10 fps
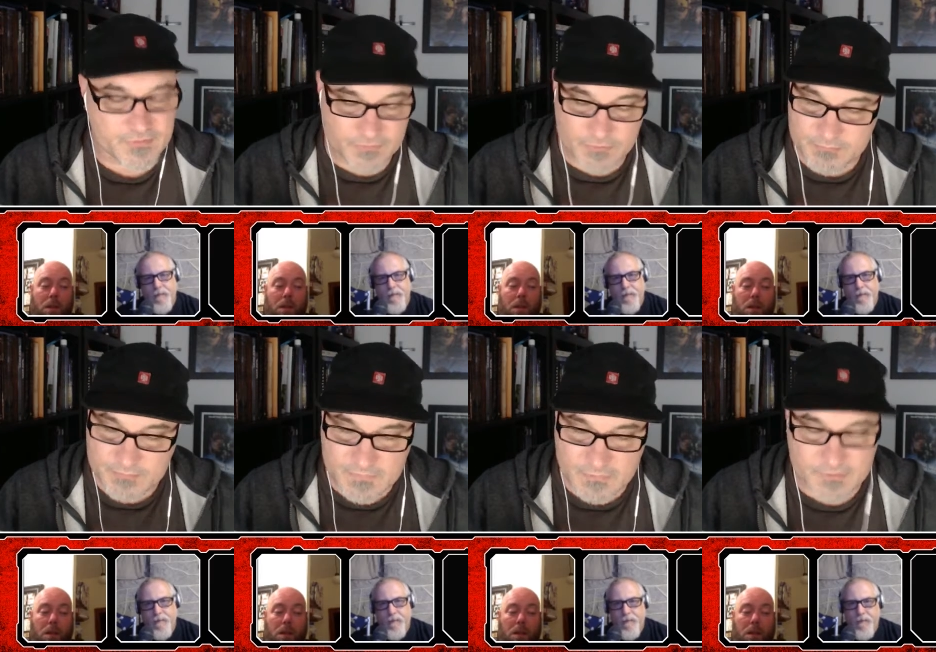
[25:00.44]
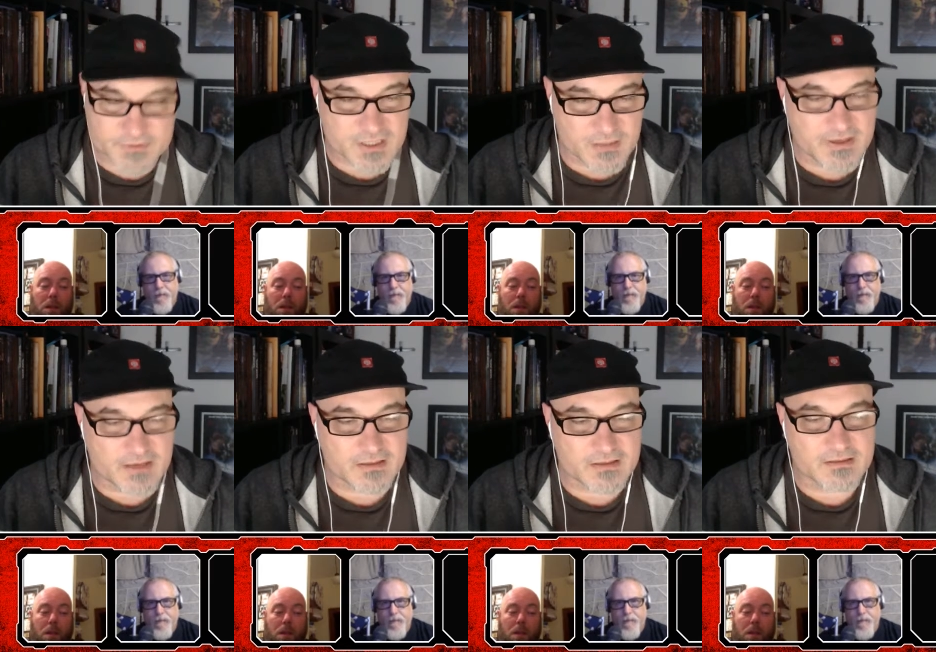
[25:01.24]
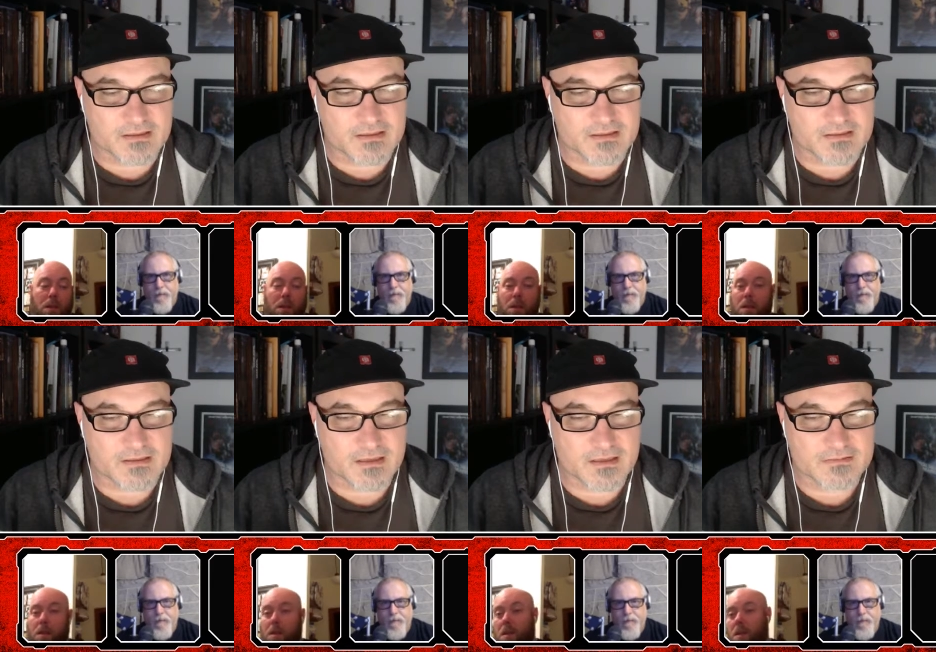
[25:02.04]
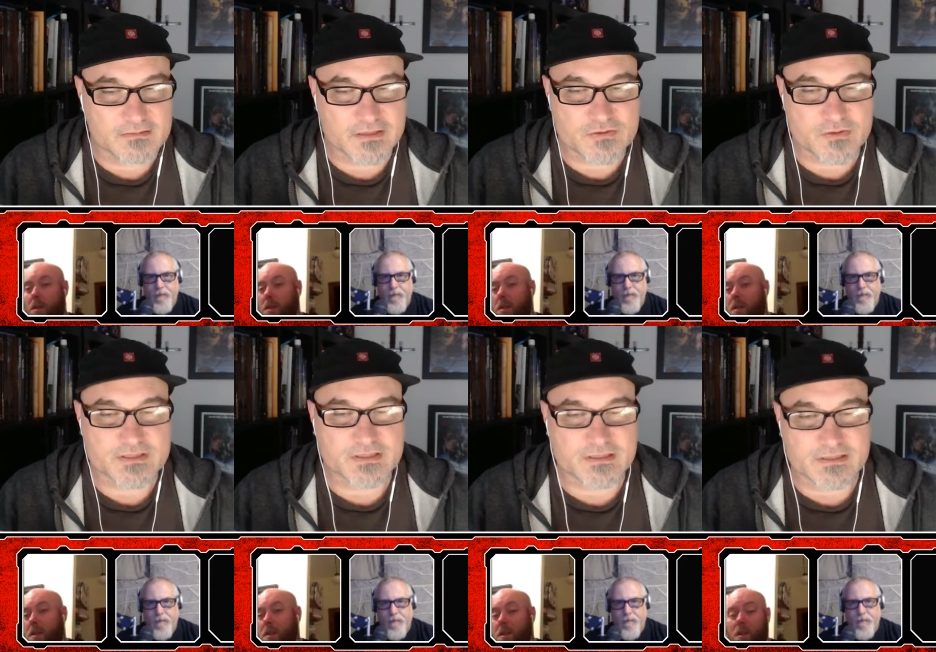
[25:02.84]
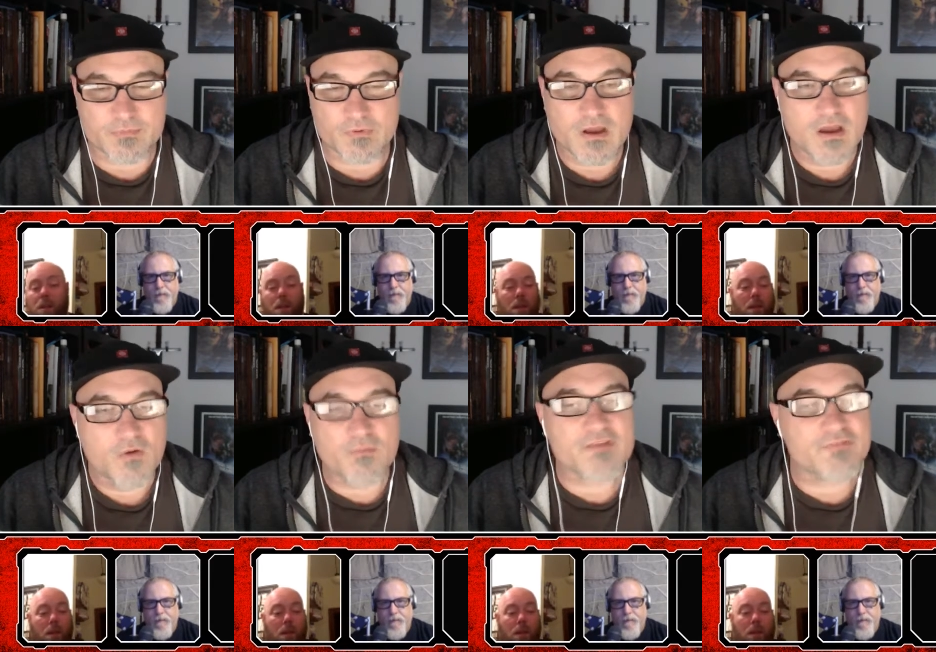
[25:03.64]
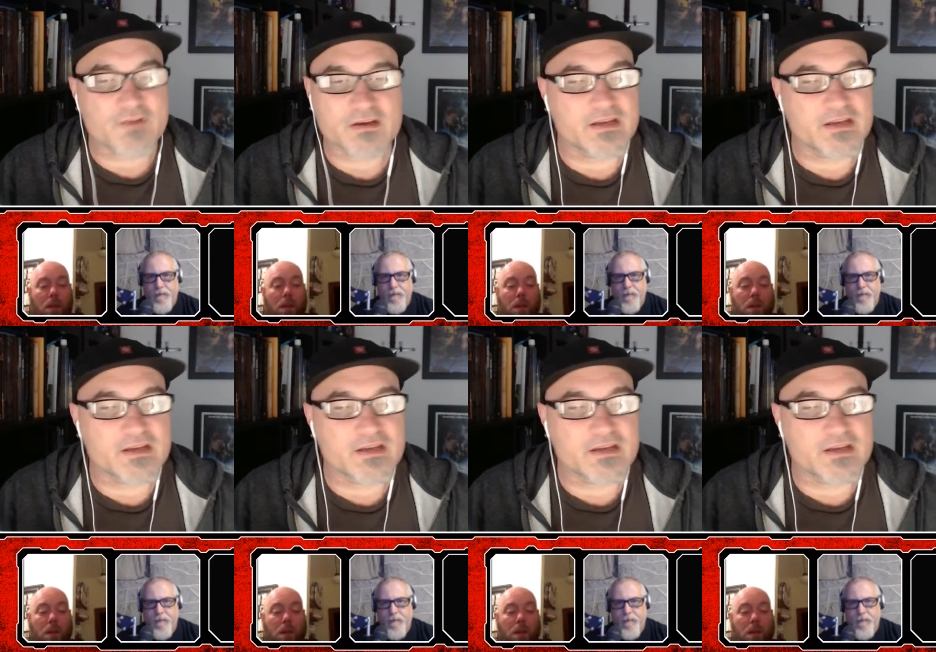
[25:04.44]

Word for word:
Speaker 1: If you want, you come out and join us at the table. Well, motherfucker